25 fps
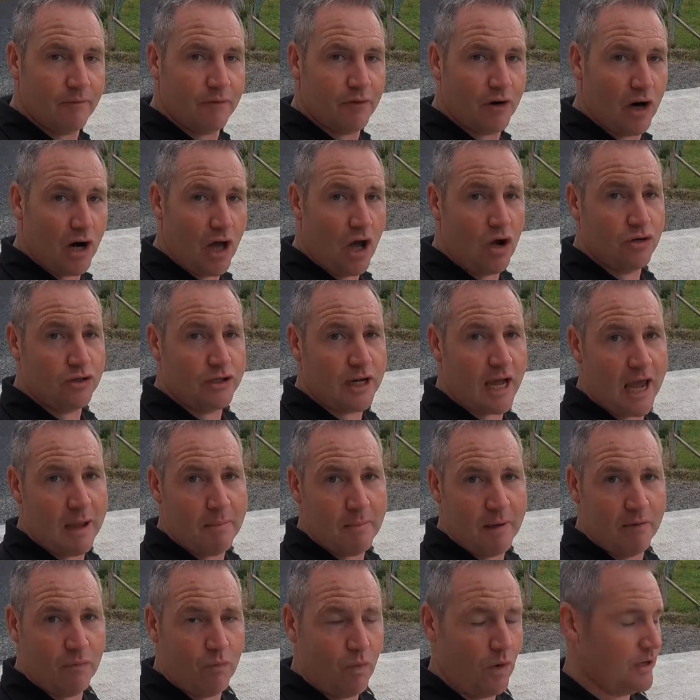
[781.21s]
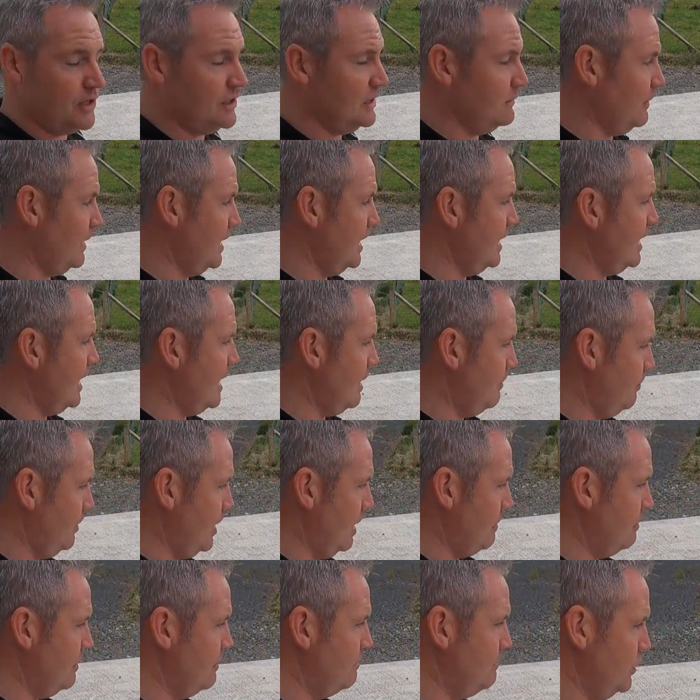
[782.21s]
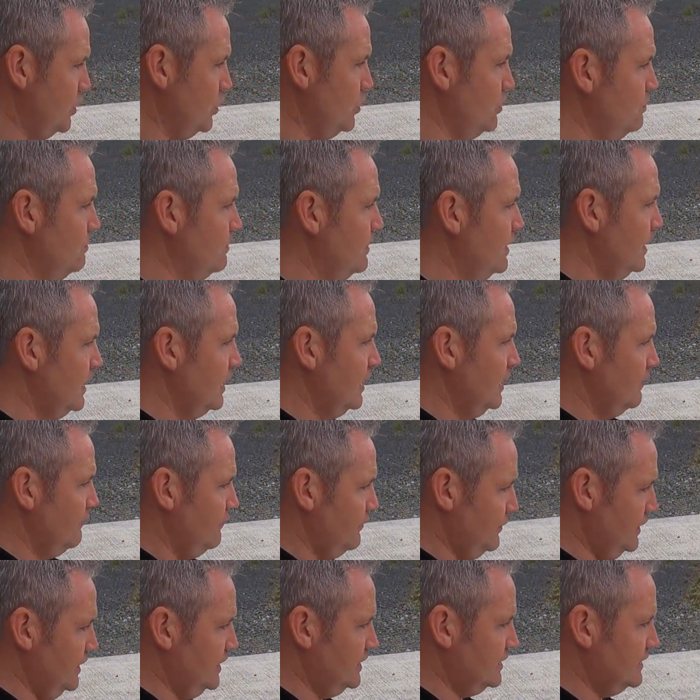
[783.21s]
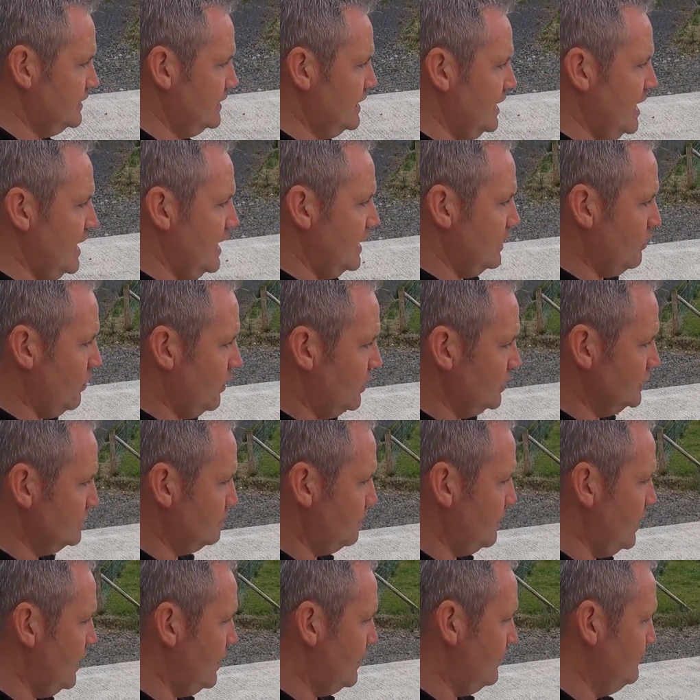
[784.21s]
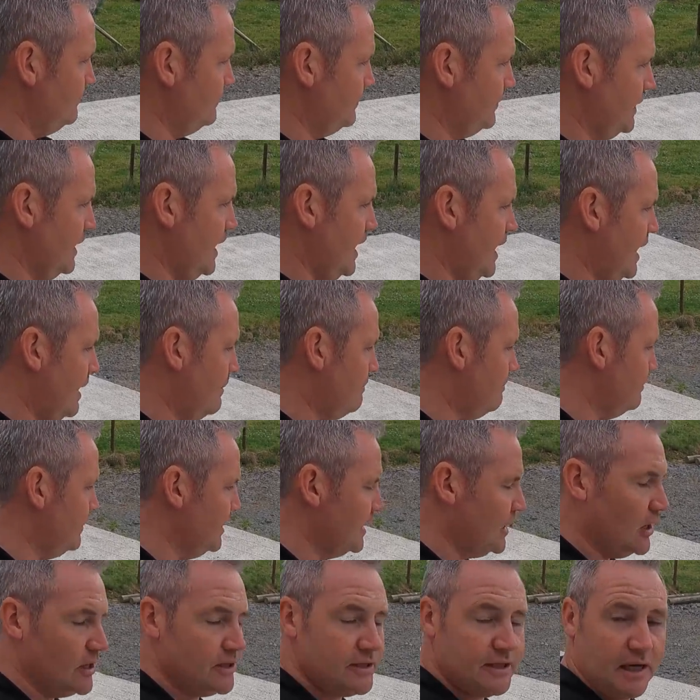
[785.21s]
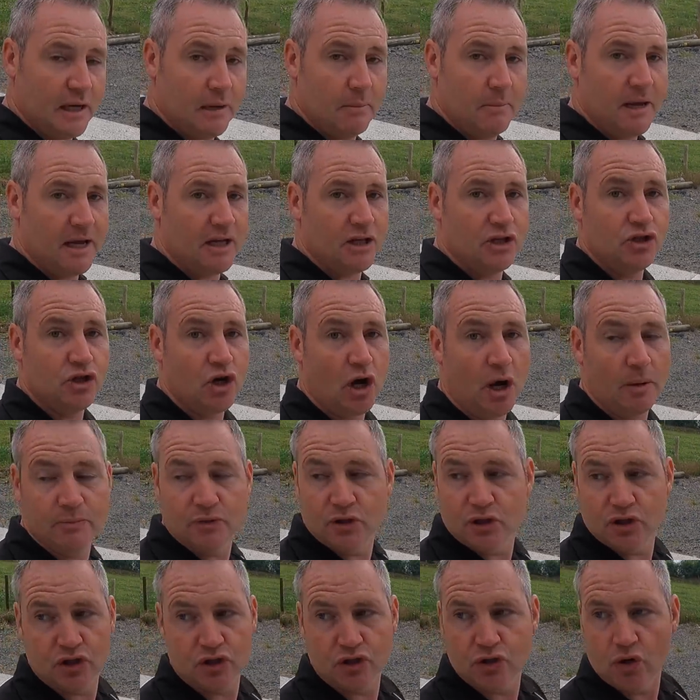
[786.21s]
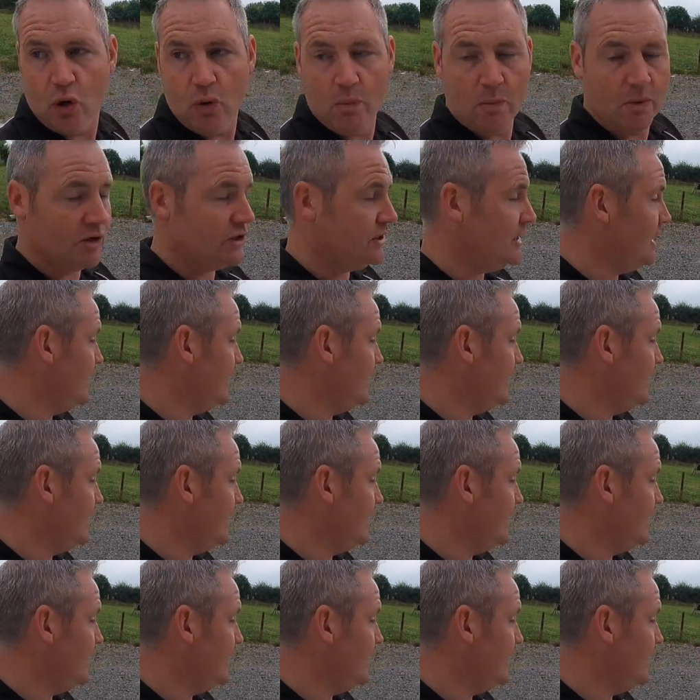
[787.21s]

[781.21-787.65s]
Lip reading: For a long time I've wanted to buy a proper boom for this quad sprayer, because it makes the job just so much